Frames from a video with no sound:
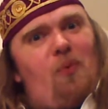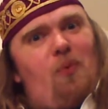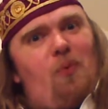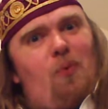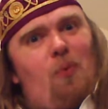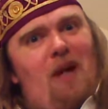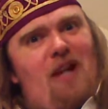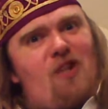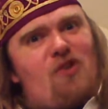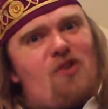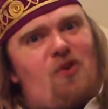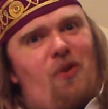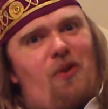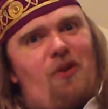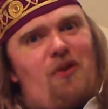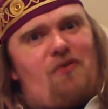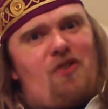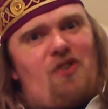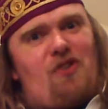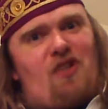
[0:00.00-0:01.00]
we're strong
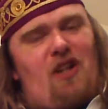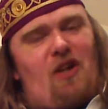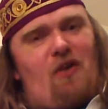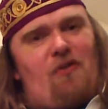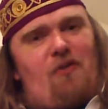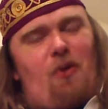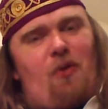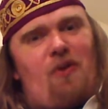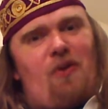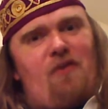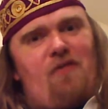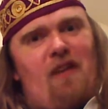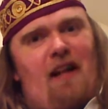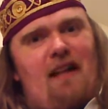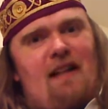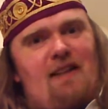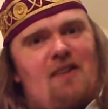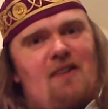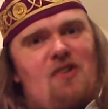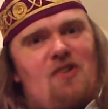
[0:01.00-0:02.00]
enough to see off your
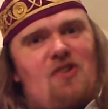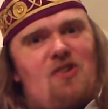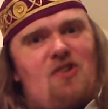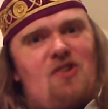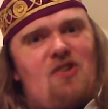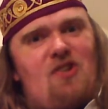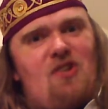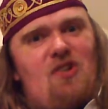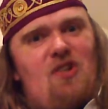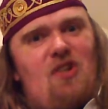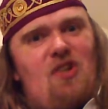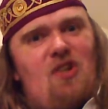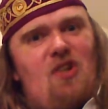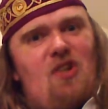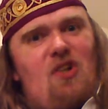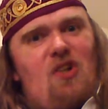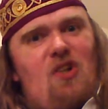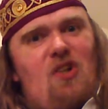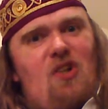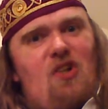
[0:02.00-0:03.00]
invaders.
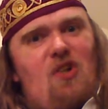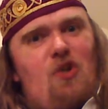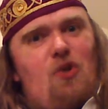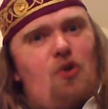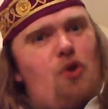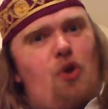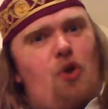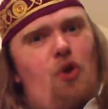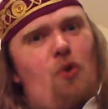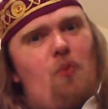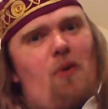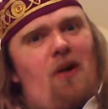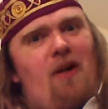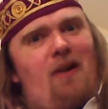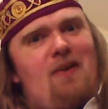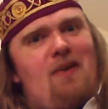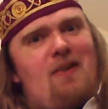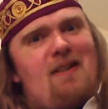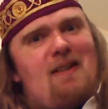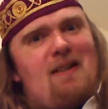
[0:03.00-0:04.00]
You
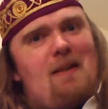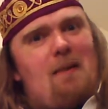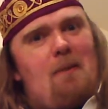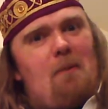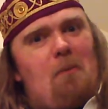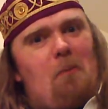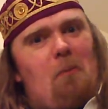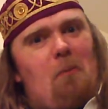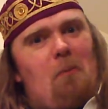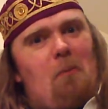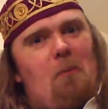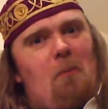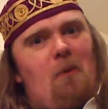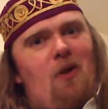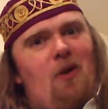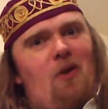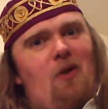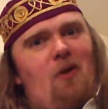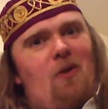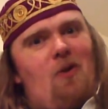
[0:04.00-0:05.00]
weren't.
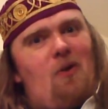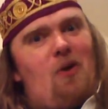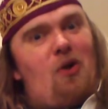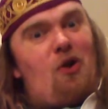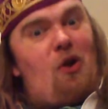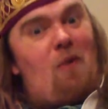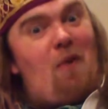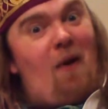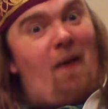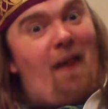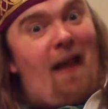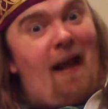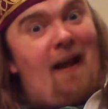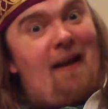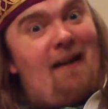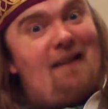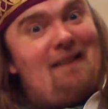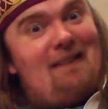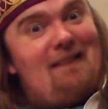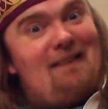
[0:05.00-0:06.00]
Come on
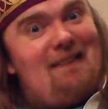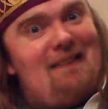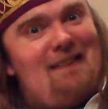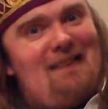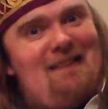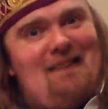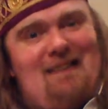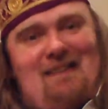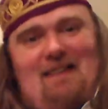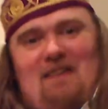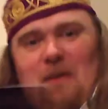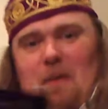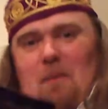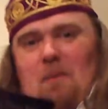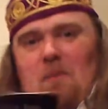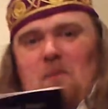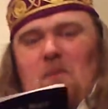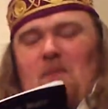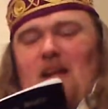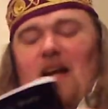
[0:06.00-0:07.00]
then.
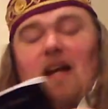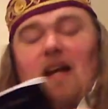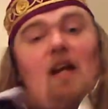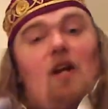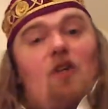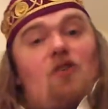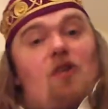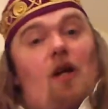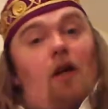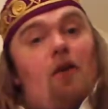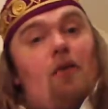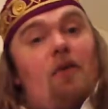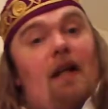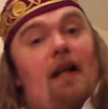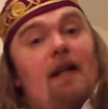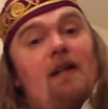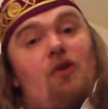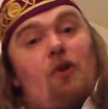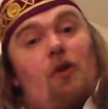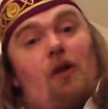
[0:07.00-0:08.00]
So
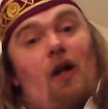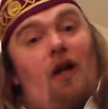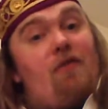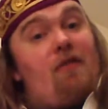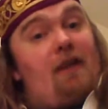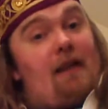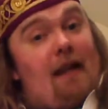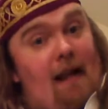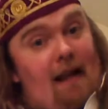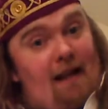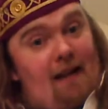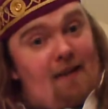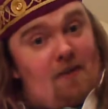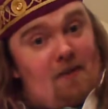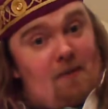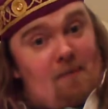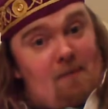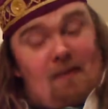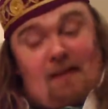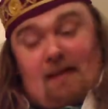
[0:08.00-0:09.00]
they took over
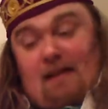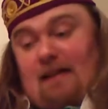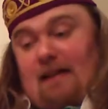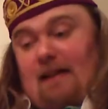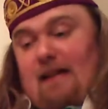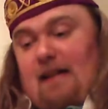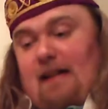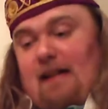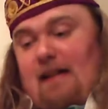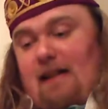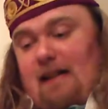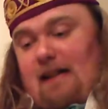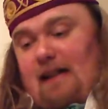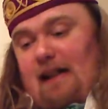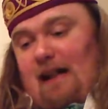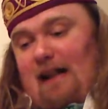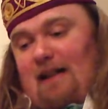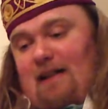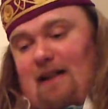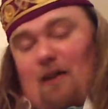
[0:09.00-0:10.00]
Kent,
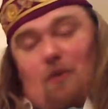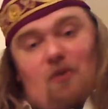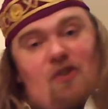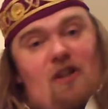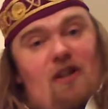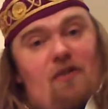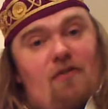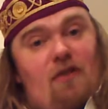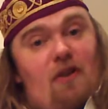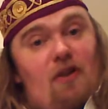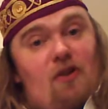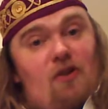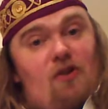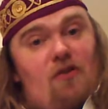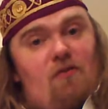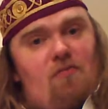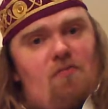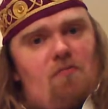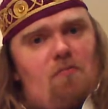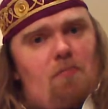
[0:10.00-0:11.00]
and that was their first
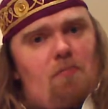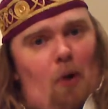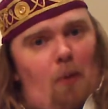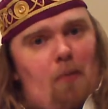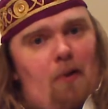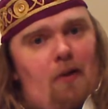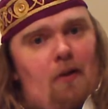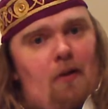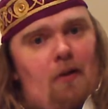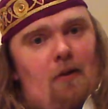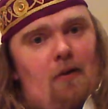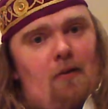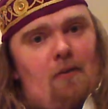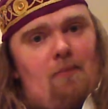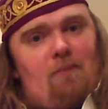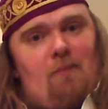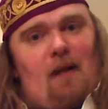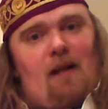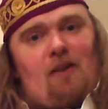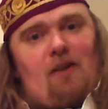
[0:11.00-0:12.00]
proper
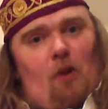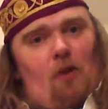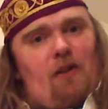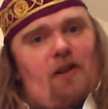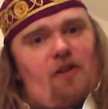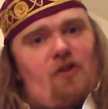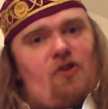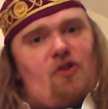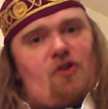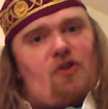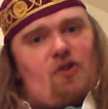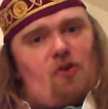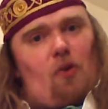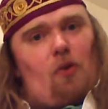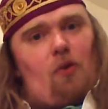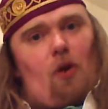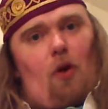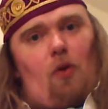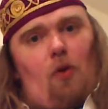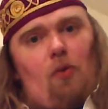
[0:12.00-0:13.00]
acknowledged
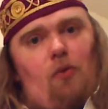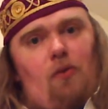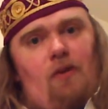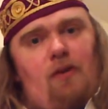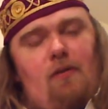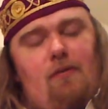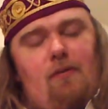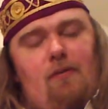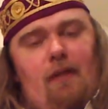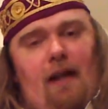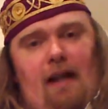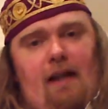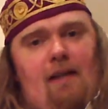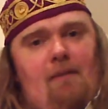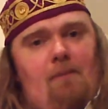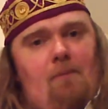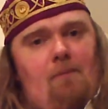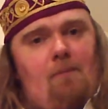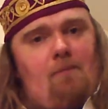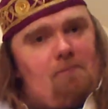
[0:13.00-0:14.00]
stronghold
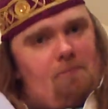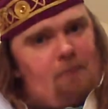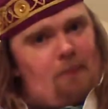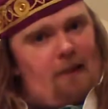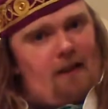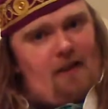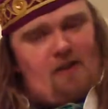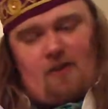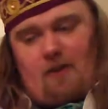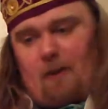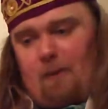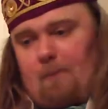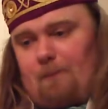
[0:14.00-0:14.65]
in Britain.